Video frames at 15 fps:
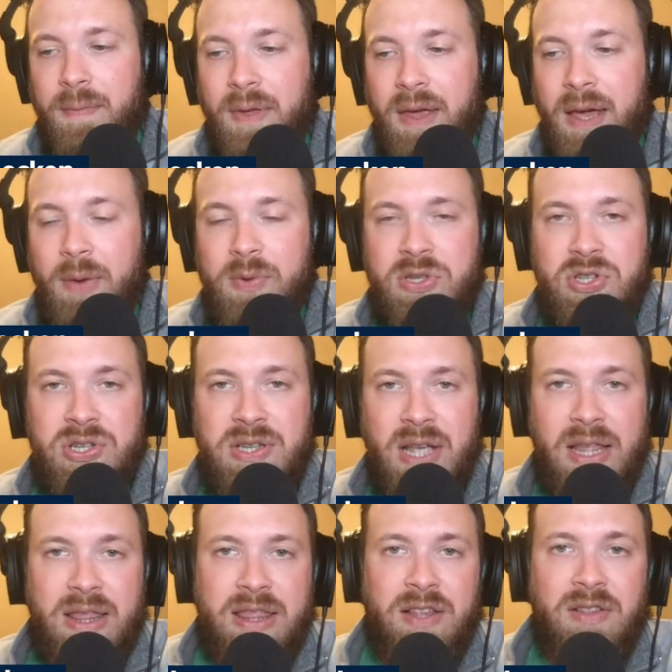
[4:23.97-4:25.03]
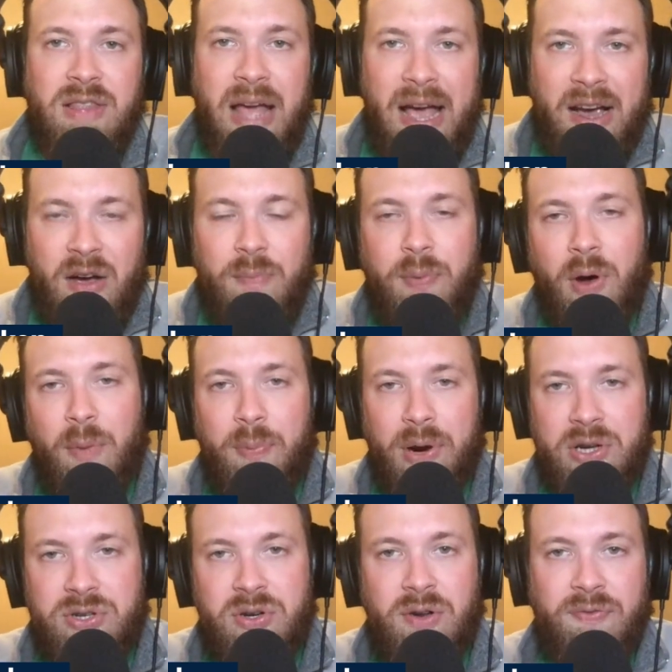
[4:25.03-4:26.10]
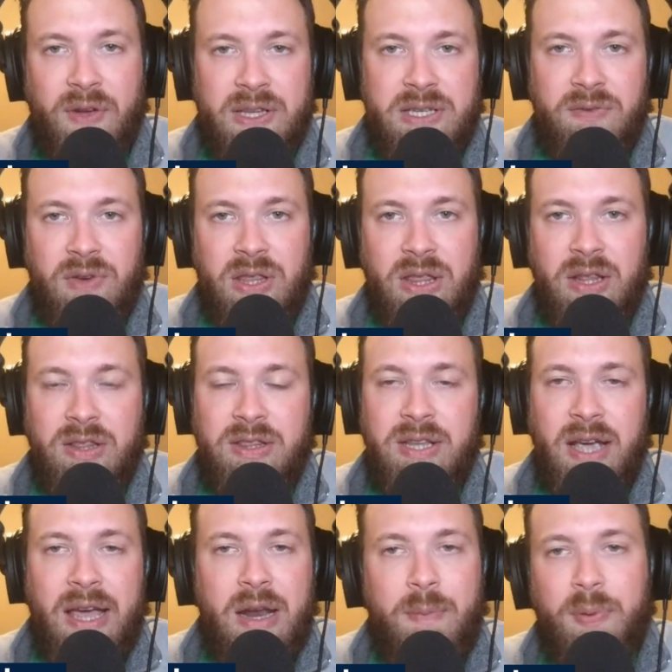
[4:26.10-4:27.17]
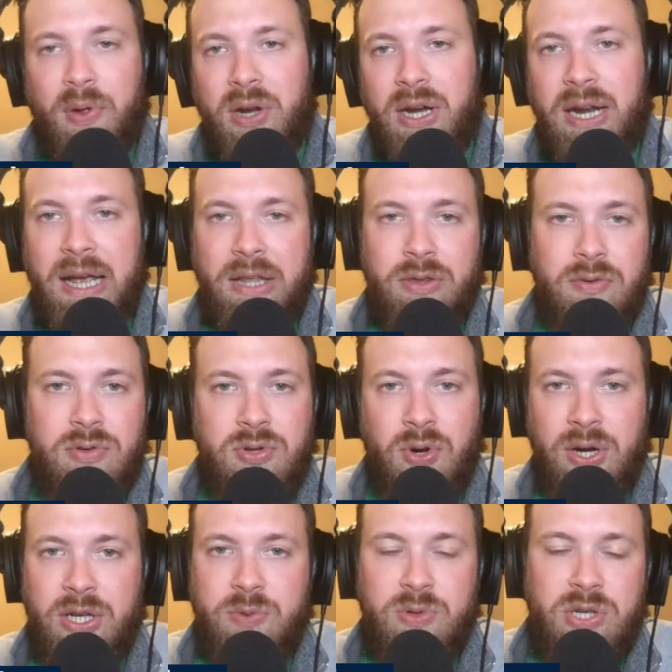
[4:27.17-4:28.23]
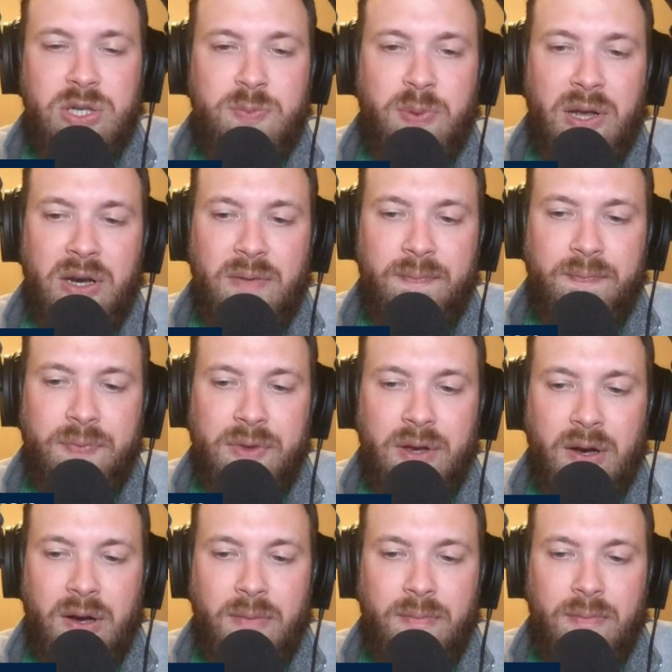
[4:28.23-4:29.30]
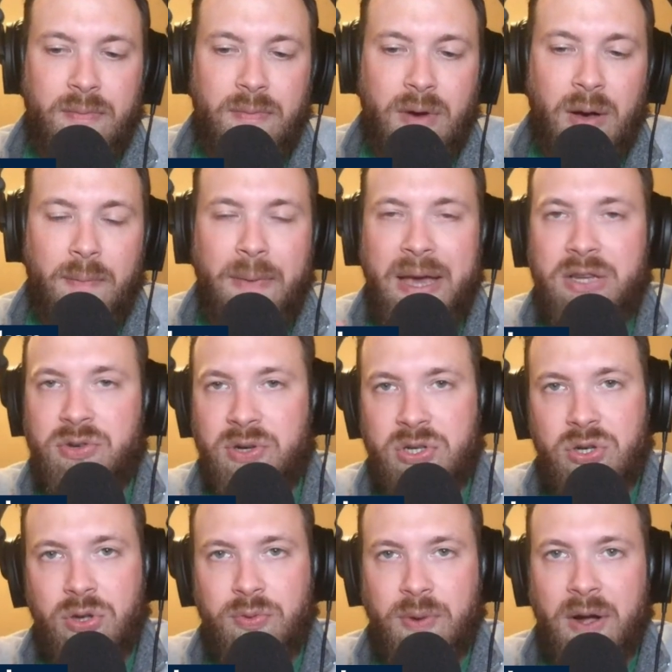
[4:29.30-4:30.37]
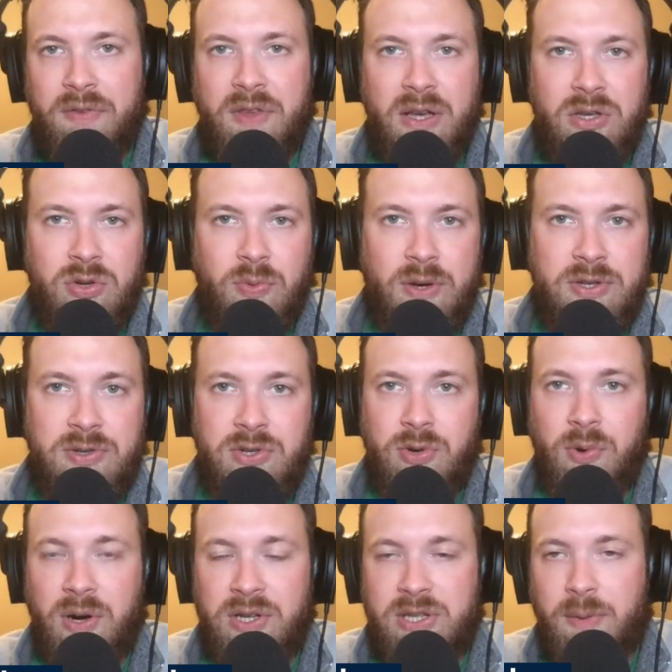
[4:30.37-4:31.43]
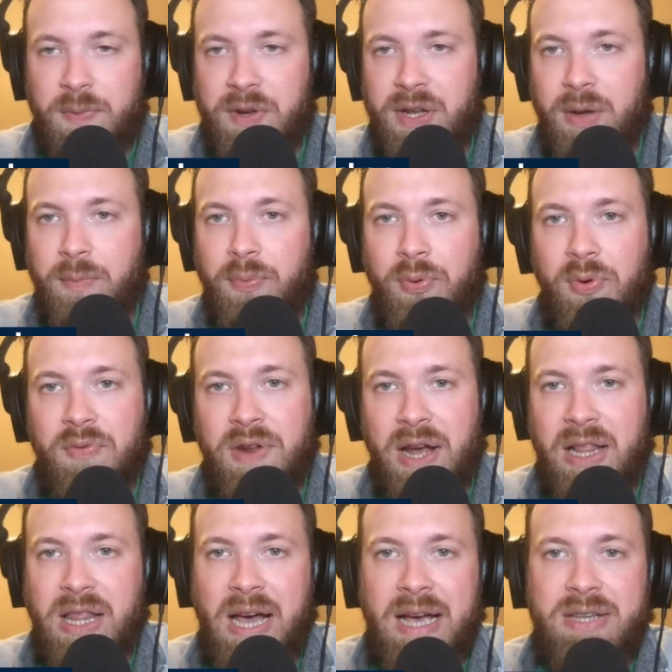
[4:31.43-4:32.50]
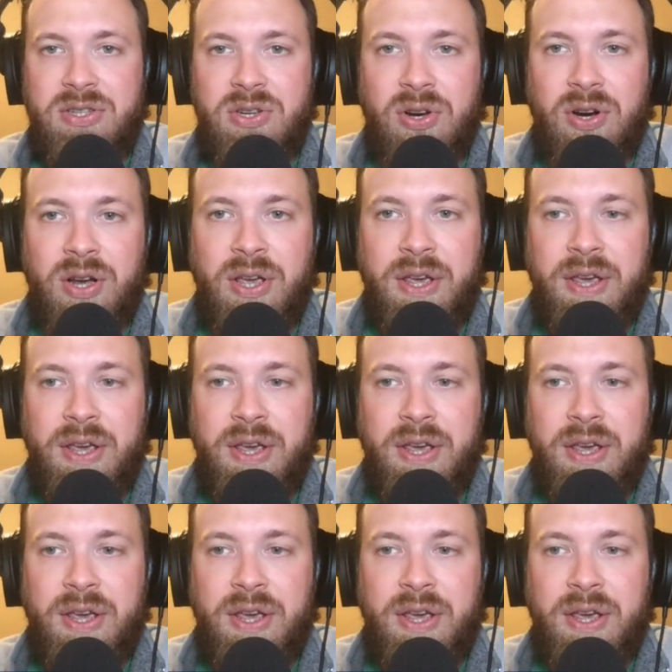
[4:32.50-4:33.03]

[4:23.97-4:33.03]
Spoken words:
It was just the lack of ball pressure defensively, the inability to get through screens, which has been a major issue throughout D'Angelo Russell's career. It's something he improved at last year.